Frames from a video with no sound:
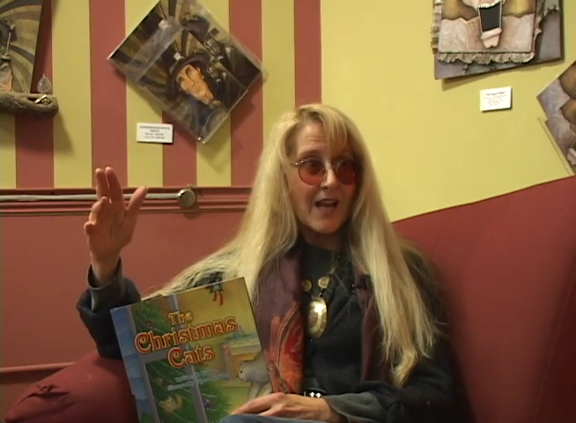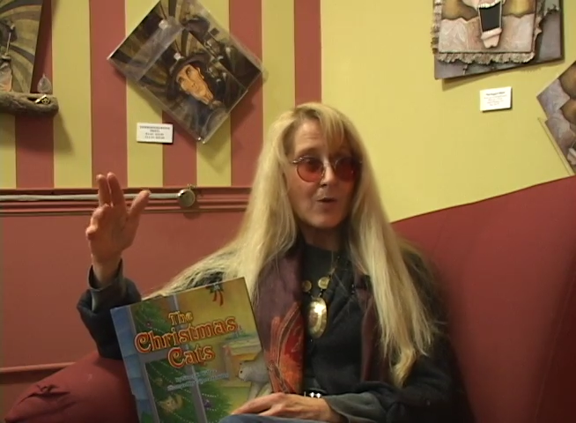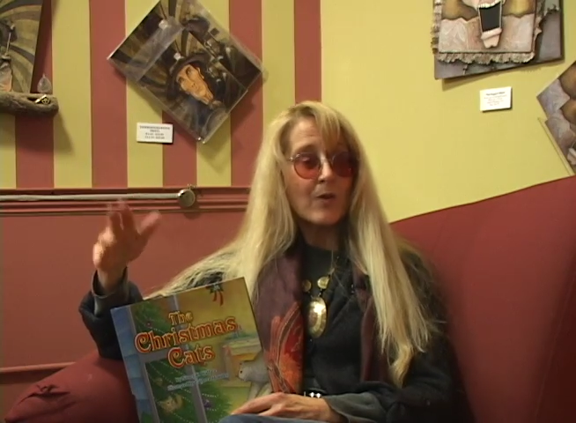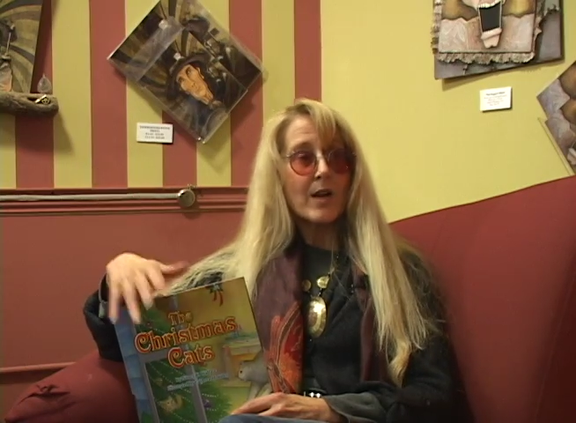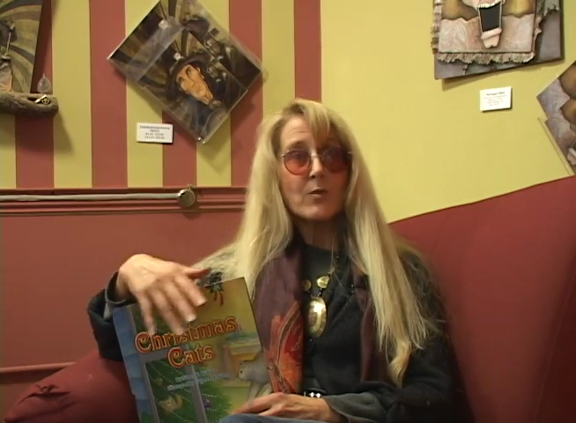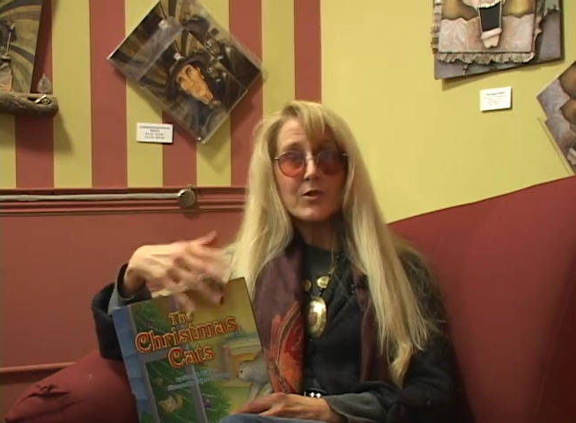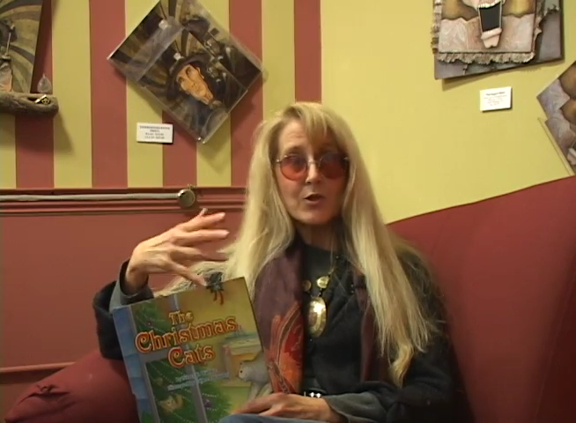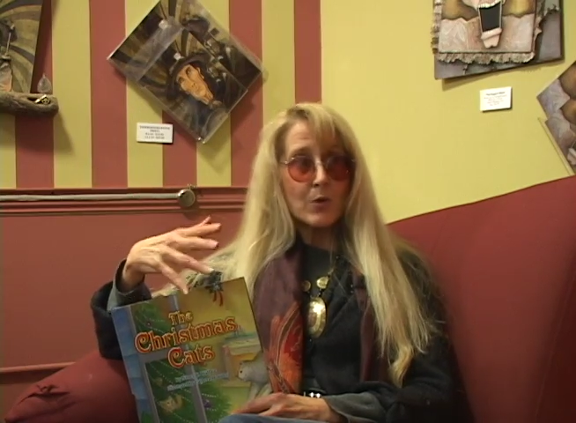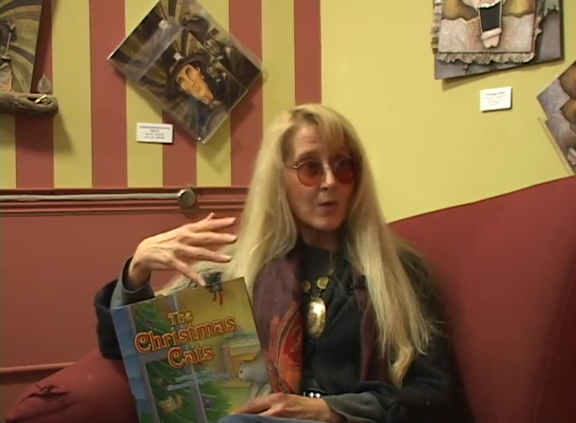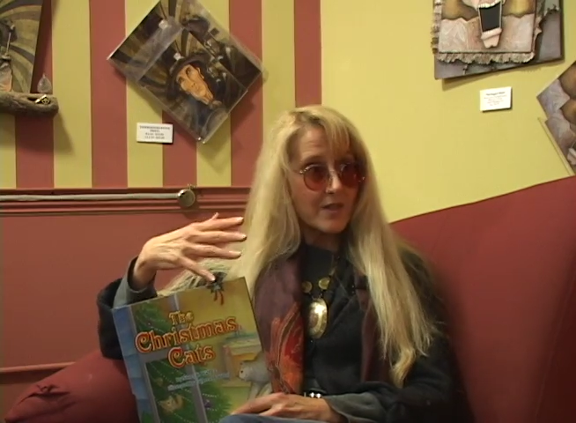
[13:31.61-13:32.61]
And what I would
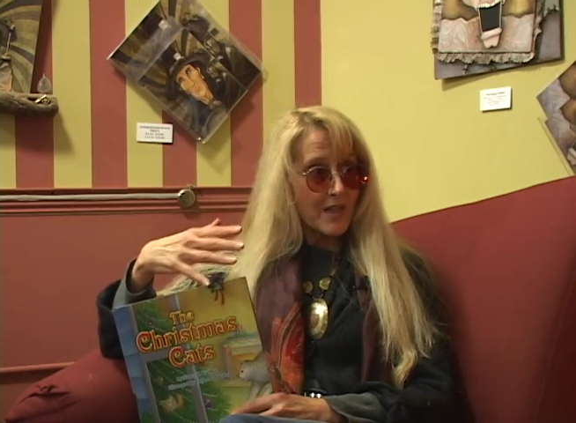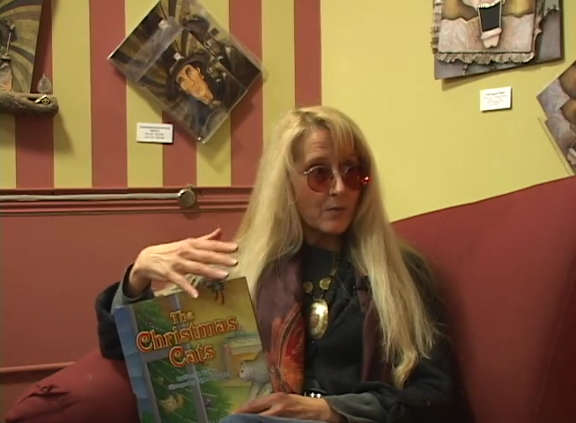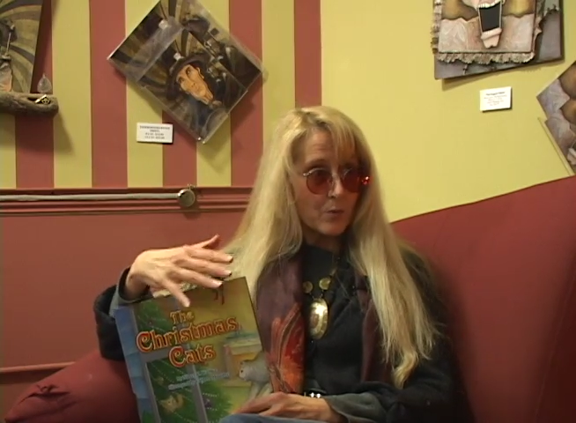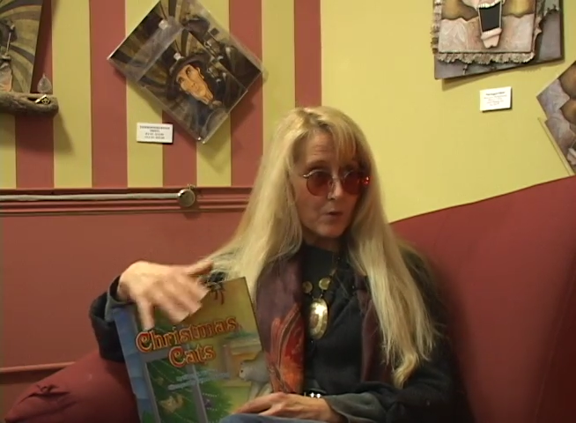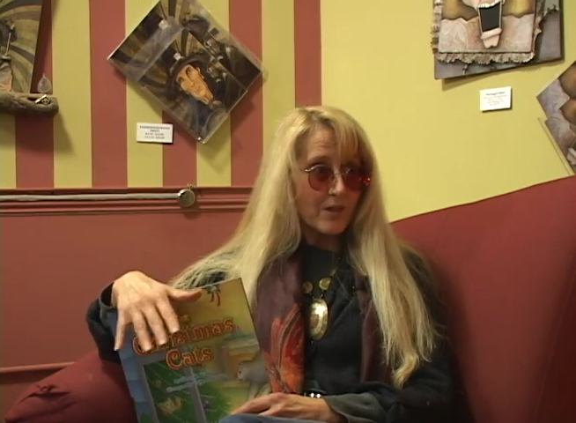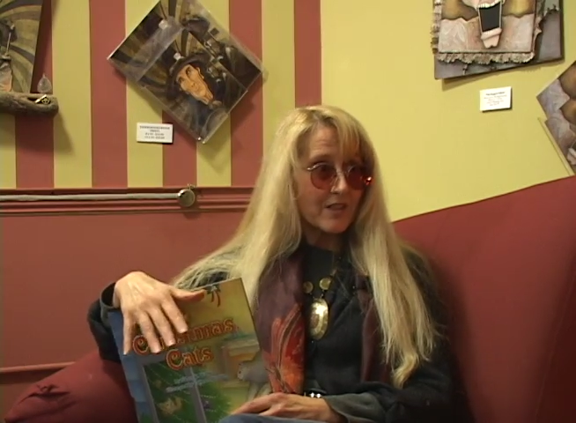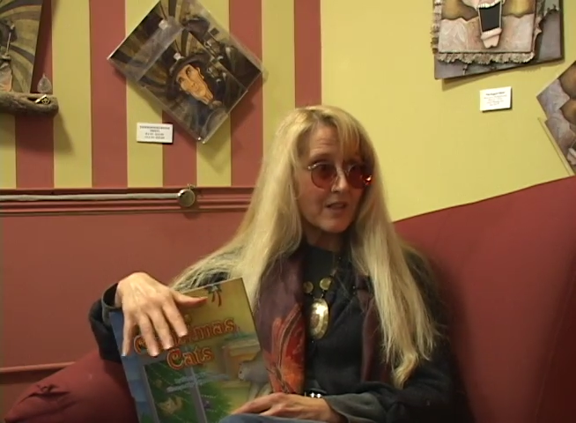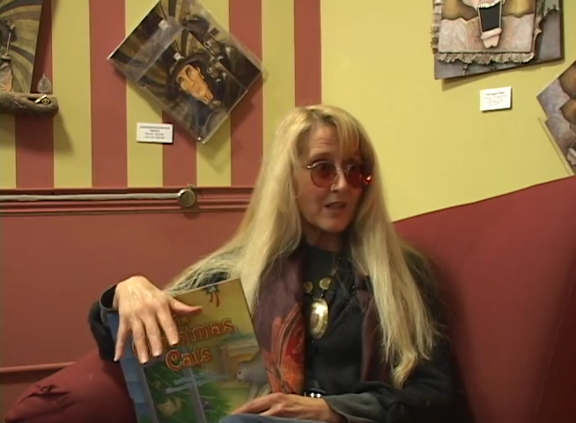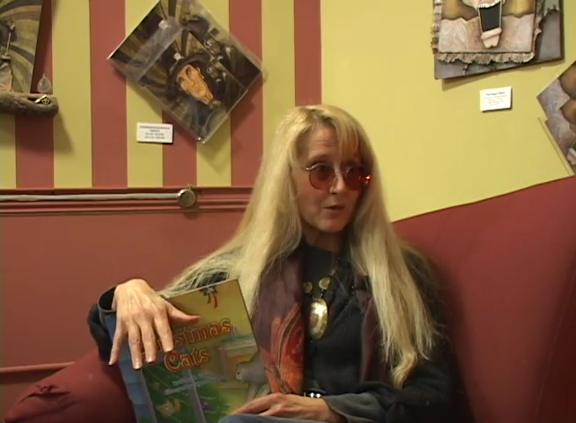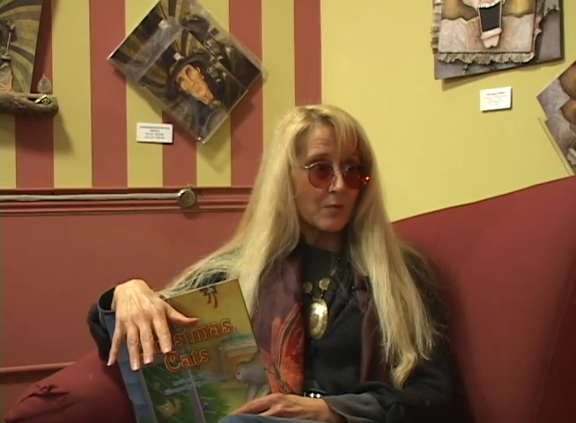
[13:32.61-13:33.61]
do is I would work in
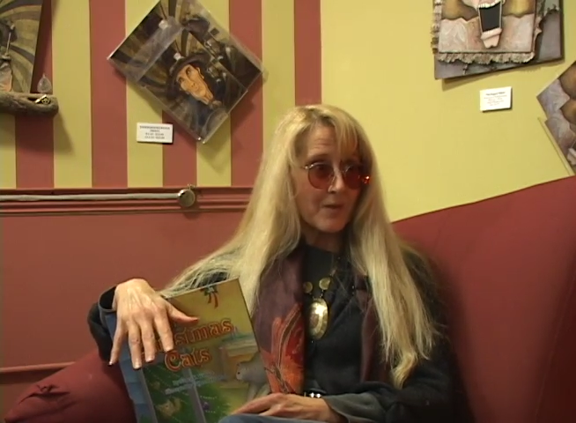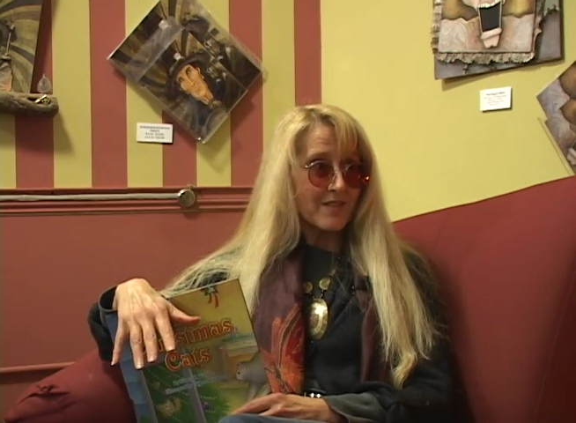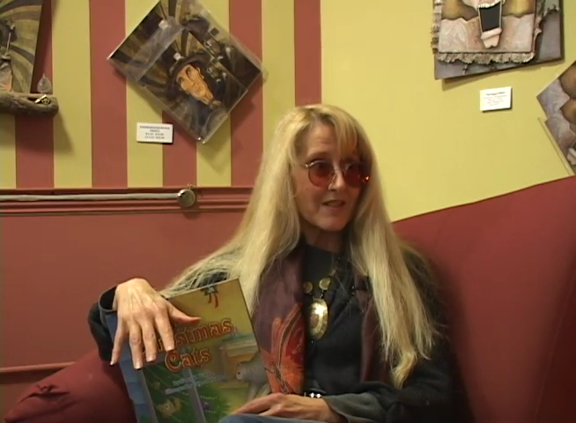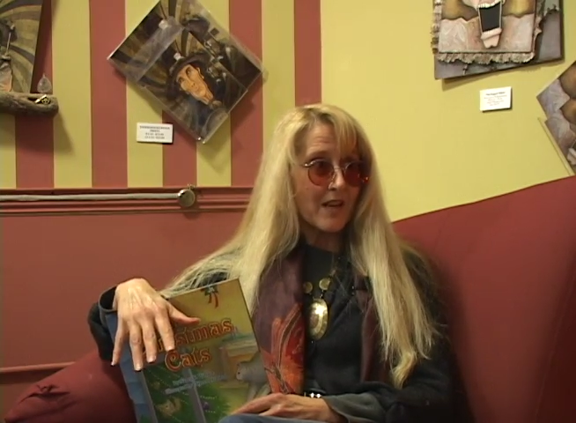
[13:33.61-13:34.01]
increments.